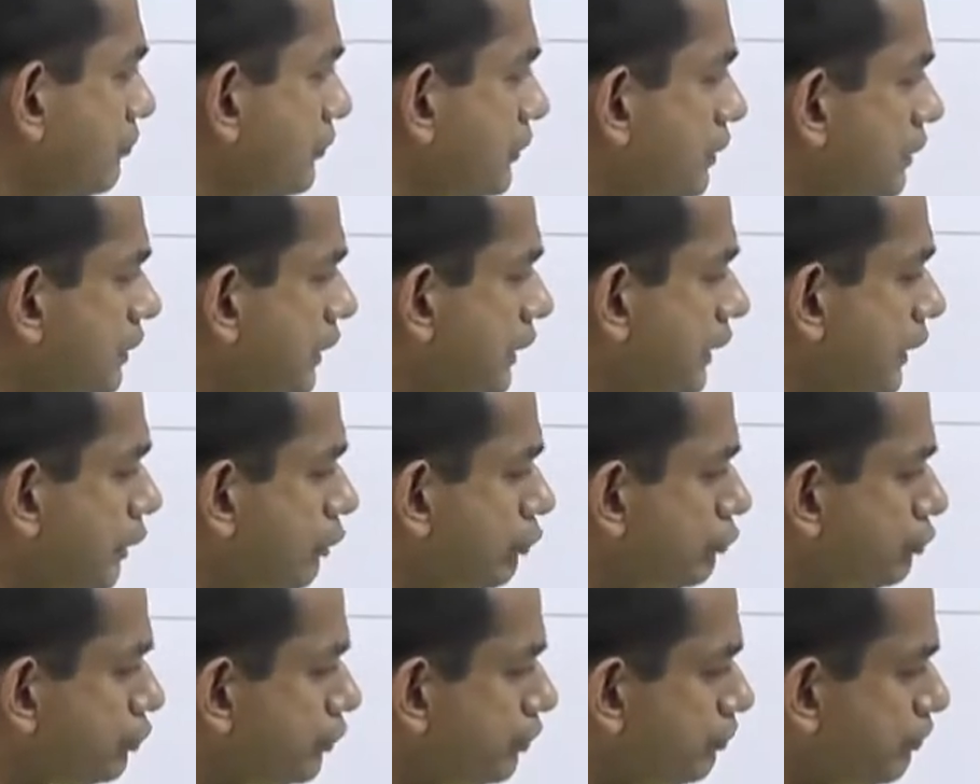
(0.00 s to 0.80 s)
the
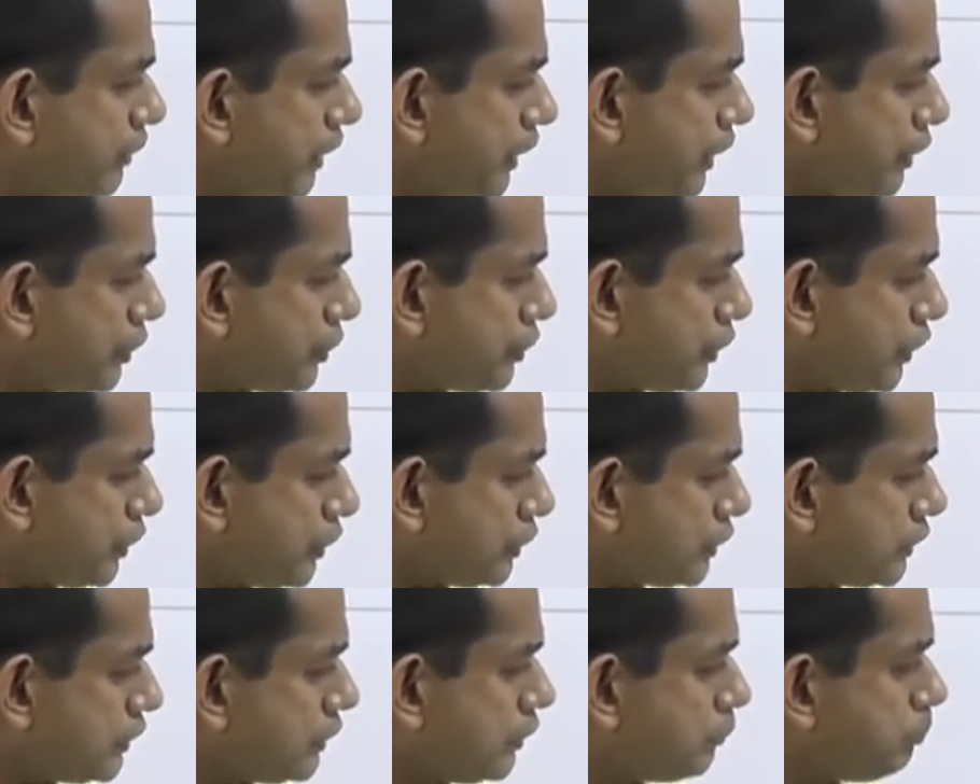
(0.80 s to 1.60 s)

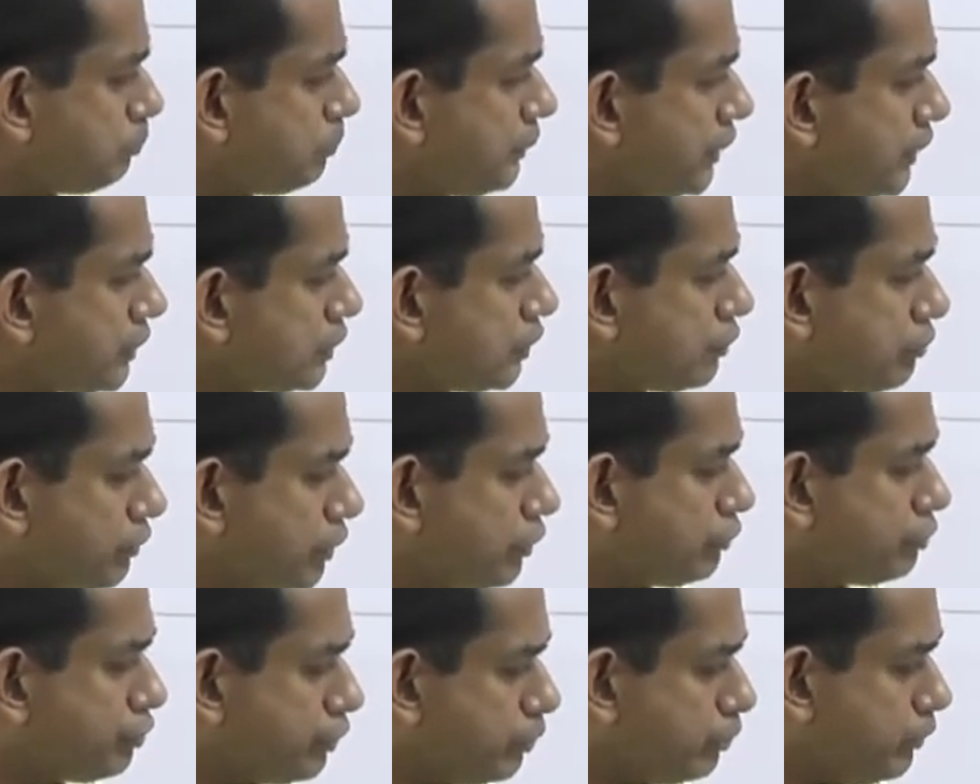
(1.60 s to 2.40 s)
informations, the piece of
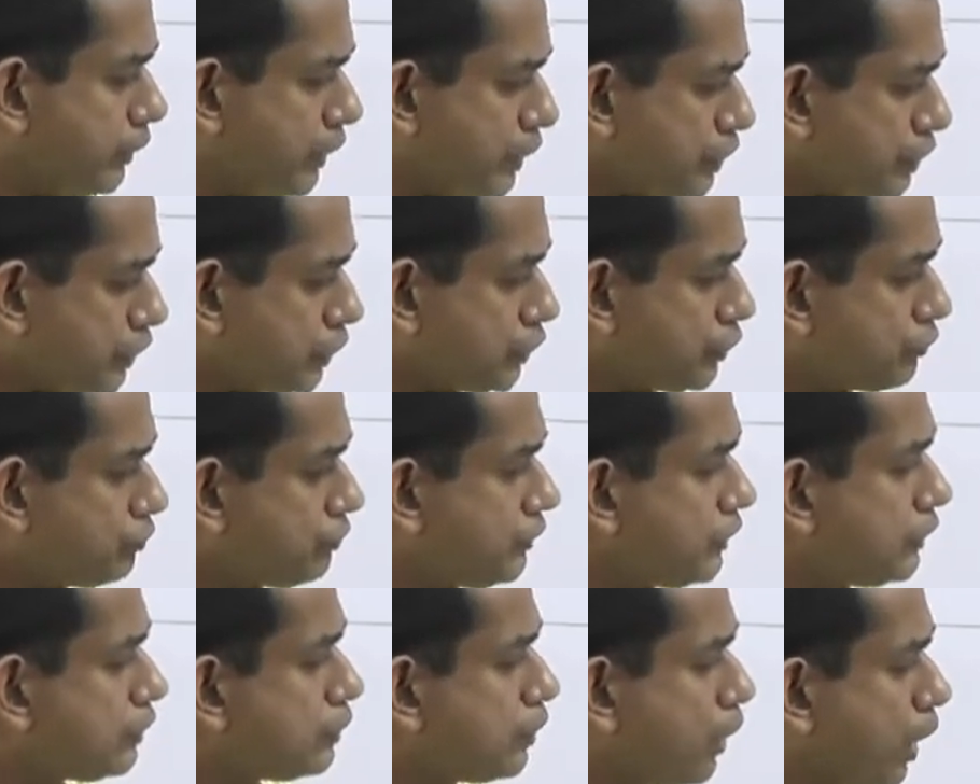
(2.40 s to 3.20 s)
information
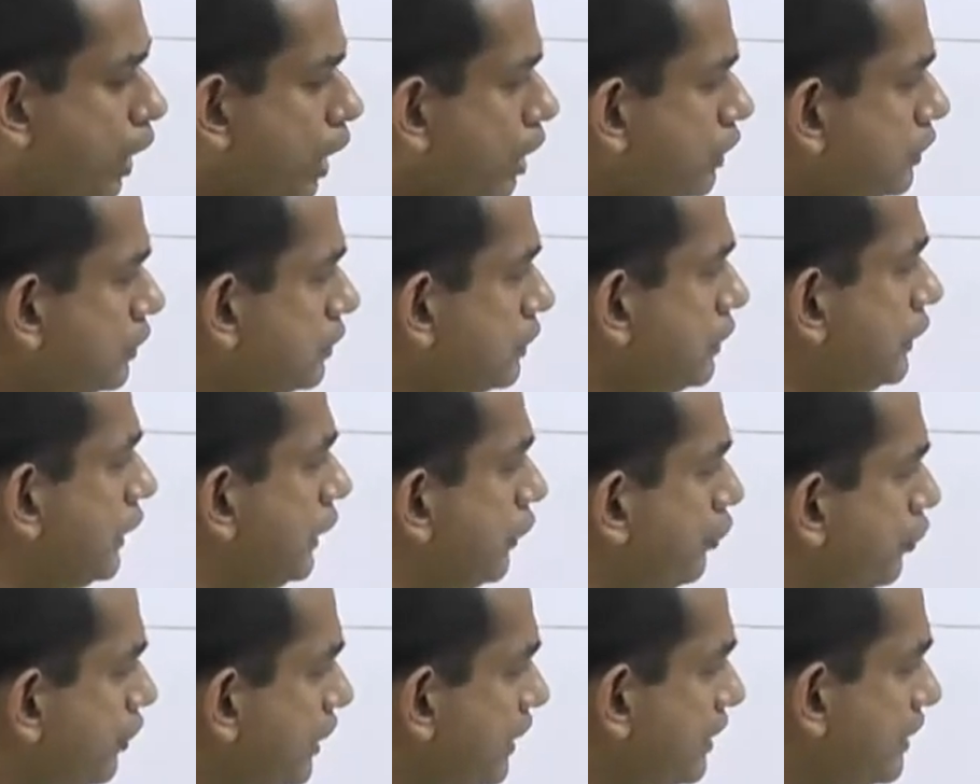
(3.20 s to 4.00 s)
we got
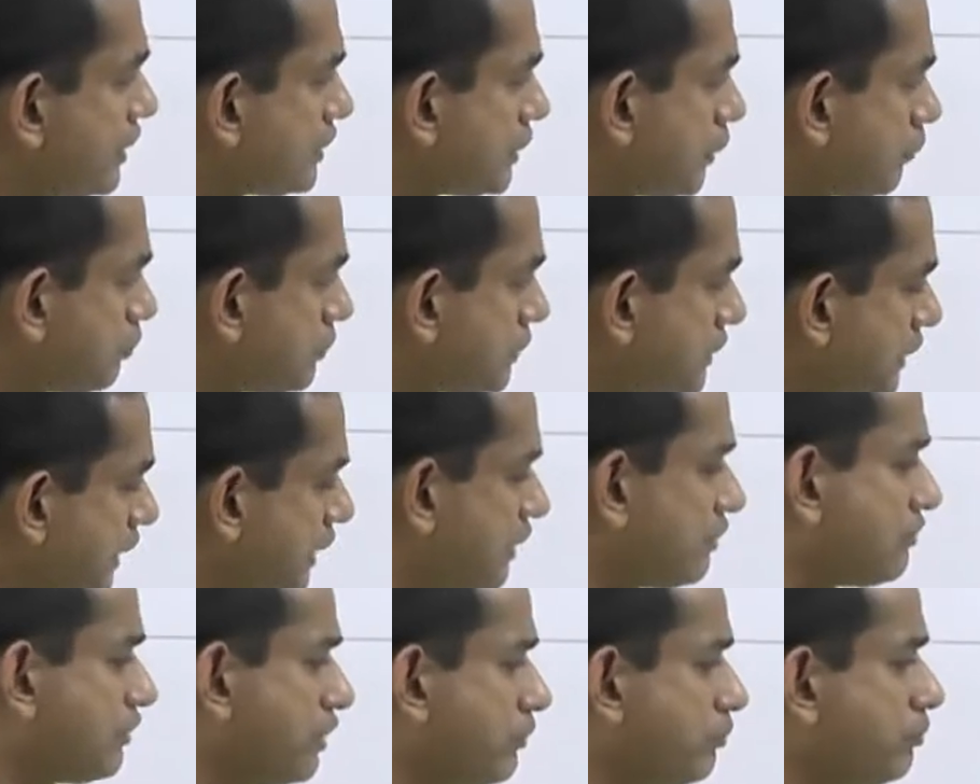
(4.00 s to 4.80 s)
during the
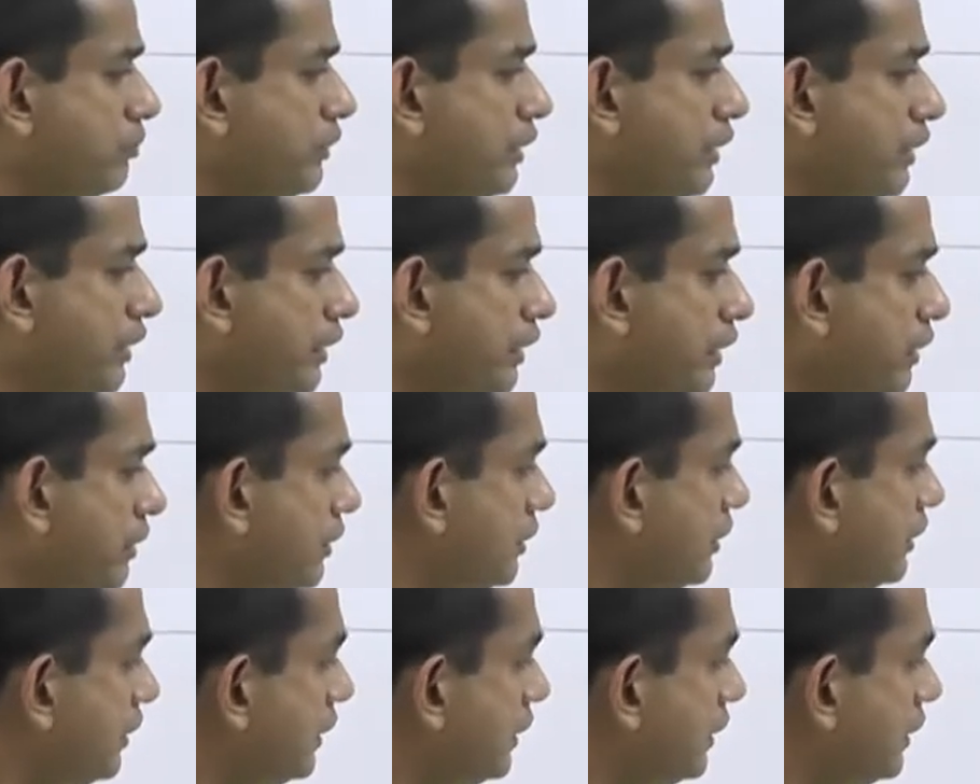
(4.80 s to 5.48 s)
subsequent period